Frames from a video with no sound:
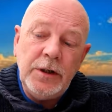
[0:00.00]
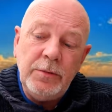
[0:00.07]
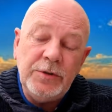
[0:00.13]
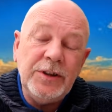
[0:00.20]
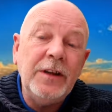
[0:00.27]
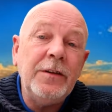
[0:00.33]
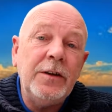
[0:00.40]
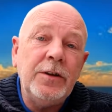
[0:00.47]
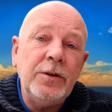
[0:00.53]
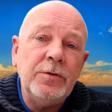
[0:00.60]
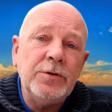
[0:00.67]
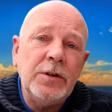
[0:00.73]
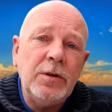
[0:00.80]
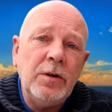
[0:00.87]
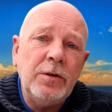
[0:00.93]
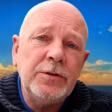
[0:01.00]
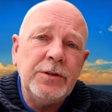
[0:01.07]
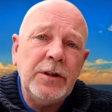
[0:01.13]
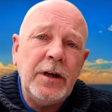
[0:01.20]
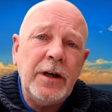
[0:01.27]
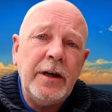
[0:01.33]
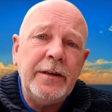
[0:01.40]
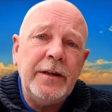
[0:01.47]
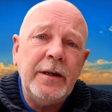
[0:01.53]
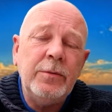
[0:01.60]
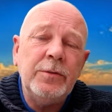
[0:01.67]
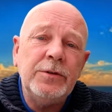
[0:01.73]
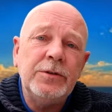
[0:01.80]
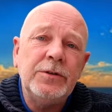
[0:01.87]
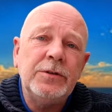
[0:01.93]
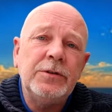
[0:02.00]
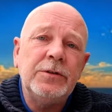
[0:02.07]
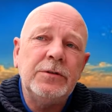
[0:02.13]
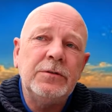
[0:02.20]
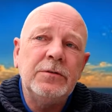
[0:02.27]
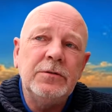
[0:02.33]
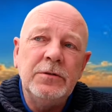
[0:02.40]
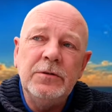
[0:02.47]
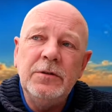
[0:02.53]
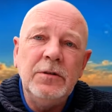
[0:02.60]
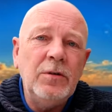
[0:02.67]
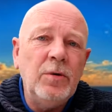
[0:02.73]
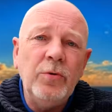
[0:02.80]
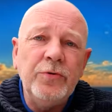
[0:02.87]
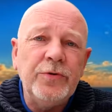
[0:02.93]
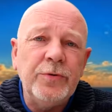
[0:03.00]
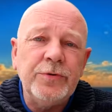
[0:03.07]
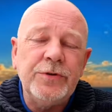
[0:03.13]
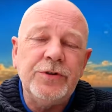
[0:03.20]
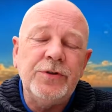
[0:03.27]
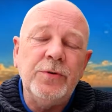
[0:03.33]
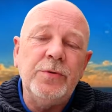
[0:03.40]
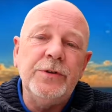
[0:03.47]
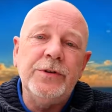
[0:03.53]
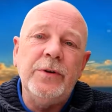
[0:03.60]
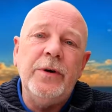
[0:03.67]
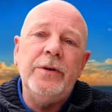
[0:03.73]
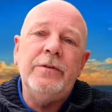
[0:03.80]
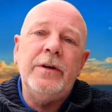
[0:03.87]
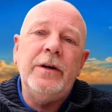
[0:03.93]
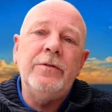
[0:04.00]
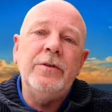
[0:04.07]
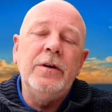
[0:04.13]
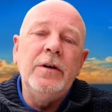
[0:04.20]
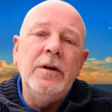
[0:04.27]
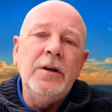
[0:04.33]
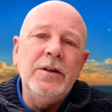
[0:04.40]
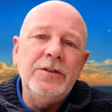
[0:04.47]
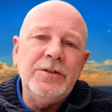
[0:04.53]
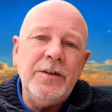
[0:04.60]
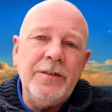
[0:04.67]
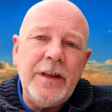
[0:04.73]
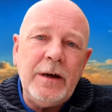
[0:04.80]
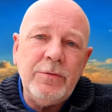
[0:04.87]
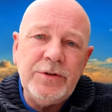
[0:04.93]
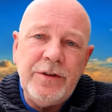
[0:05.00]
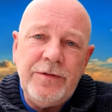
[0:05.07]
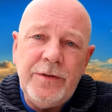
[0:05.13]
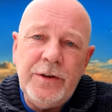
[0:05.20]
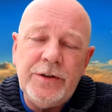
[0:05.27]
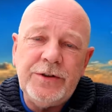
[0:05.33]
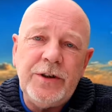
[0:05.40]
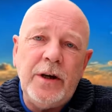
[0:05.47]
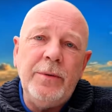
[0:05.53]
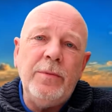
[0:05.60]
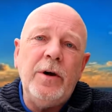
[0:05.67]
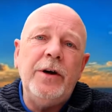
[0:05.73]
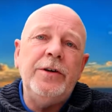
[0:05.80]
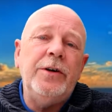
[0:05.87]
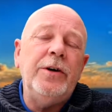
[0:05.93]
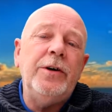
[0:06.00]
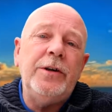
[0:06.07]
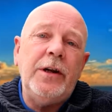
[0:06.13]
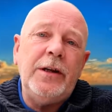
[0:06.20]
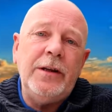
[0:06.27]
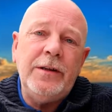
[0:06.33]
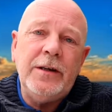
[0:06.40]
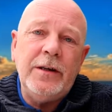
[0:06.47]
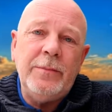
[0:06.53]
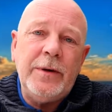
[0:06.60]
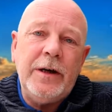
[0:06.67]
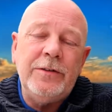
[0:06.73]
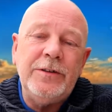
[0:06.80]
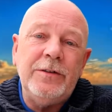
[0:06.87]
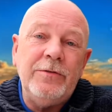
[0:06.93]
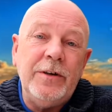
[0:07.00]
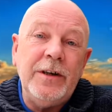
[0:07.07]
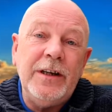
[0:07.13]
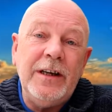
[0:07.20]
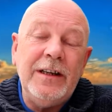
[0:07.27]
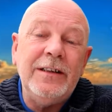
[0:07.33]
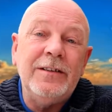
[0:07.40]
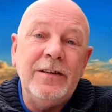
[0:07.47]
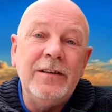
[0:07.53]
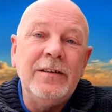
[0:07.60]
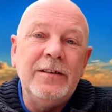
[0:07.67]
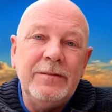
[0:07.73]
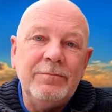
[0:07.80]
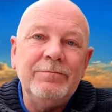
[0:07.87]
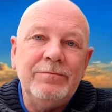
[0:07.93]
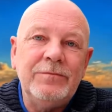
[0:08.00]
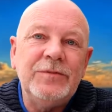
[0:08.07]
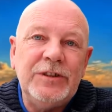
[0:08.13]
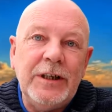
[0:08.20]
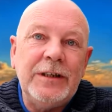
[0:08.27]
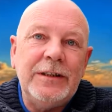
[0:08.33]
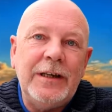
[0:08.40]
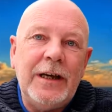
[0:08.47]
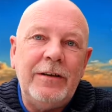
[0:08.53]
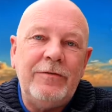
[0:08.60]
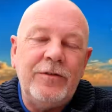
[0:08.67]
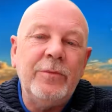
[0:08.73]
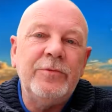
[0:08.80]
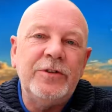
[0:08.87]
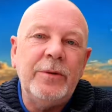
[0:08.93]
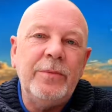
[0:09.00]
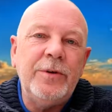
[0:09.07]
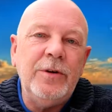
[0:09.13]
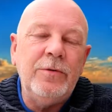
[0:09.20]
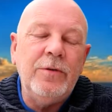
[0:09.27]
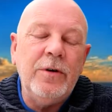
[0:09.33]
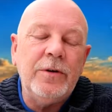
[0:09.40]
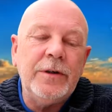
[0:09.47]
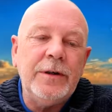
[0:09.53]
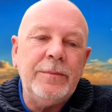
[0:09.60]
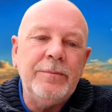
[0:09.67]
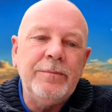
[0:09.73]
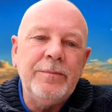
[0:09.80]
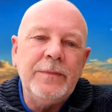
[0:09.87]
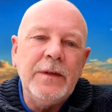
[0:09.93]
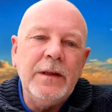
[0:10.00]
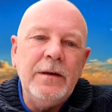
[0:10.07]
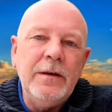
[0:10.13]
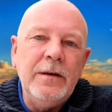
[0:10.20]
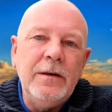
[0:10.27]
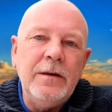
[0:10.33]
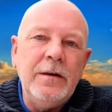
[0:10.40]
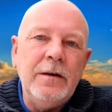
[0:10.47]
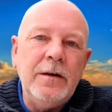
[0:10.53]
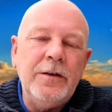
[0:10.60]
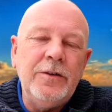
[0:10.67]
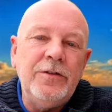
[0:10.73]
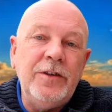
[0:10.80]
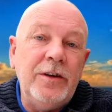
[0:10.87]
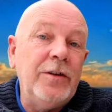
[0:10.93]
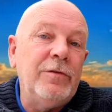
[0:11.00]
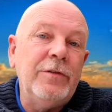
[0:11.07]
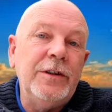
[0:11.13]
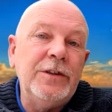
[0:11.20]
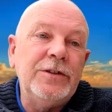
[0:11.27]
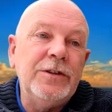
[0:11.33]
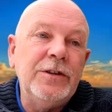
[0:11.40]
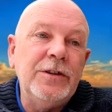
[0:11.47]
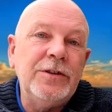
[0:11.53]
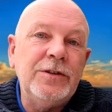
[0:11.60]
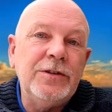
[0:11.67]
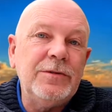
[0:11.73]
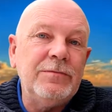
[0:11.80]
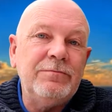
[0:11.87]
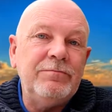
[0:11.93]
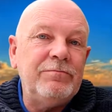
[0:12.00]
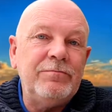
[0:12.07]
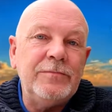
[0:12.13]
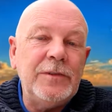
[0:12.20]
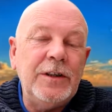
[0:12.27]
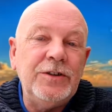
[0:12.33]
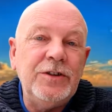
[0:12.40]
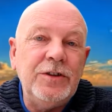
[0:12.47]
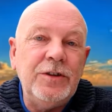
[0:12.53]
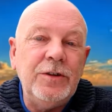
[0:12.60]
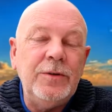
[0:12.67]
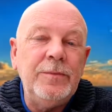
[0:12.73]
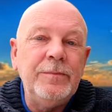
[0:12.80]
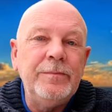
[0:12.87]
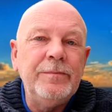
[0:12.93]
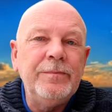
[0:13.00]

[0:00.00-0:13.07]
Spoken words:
It was in the news a lot, and there was all sorts of stories going around. So that was the first time I'd heard anything about it, really, in second hand from somebody who'd got it and did the research, as you do.